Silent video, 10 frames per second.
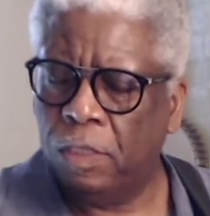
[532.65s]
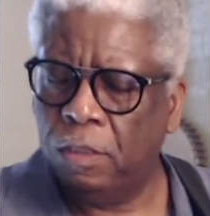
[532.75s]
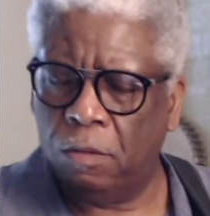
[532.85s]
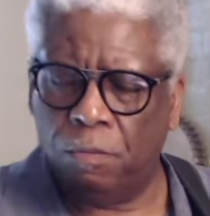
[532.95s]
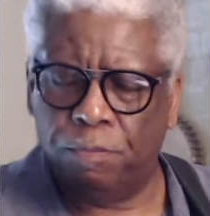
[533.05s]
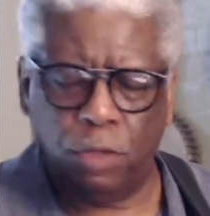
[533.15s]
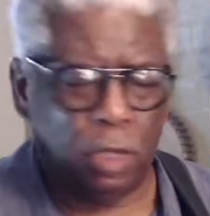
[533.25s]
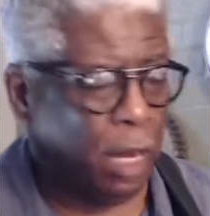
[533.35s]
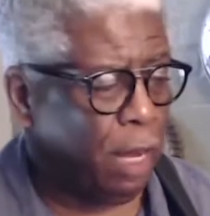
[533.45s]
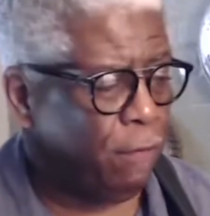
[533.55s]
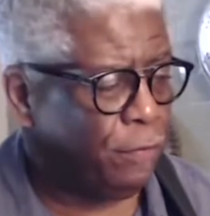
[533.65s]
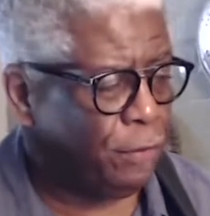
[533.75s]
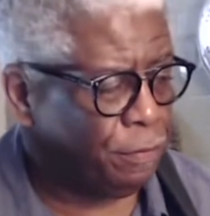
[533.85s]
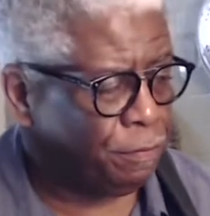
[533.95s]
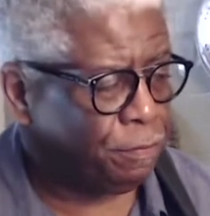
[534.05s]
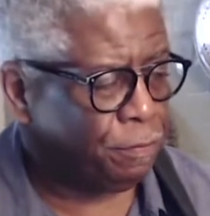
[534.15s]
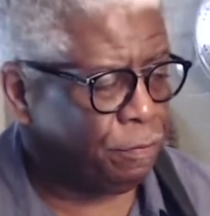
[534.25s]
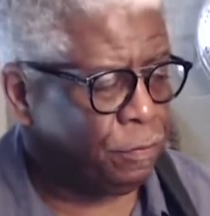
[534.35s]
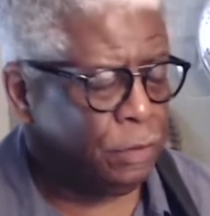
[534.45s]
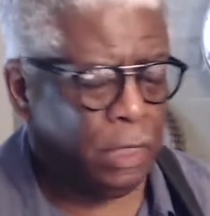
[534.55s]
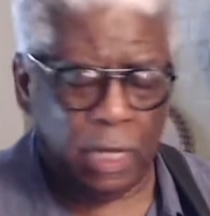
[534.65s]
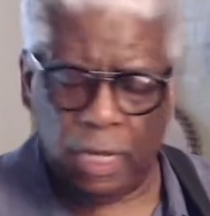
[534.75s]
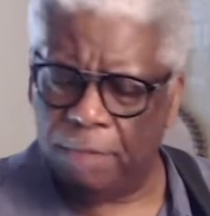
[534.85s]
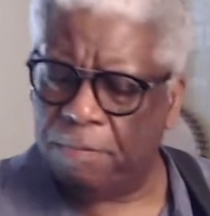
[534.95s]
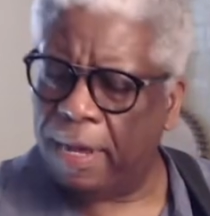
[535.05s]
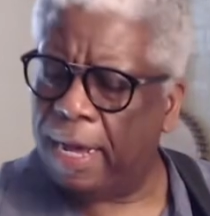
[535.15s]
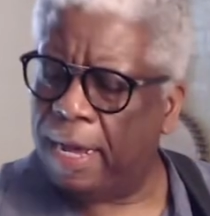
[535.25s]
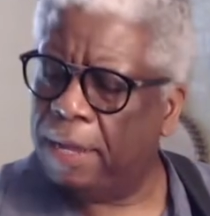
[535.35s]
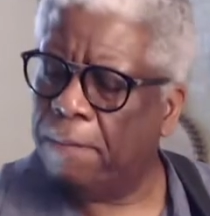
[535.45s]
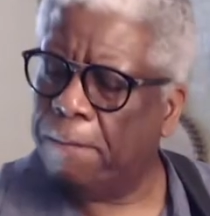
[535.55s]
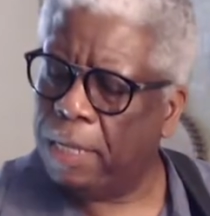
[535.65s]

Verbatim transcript: little pull off, and my